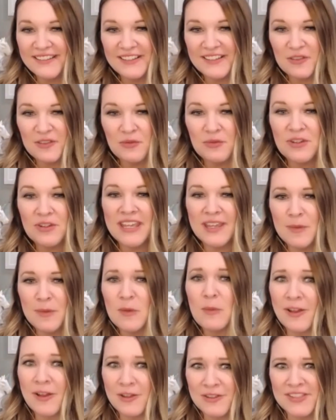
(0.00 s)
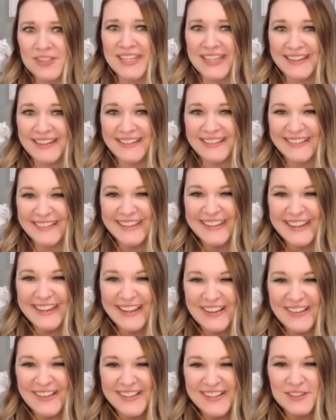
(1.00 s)
we'll keep you posted.
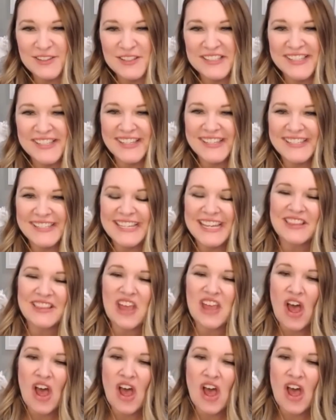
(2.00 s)
It's just like the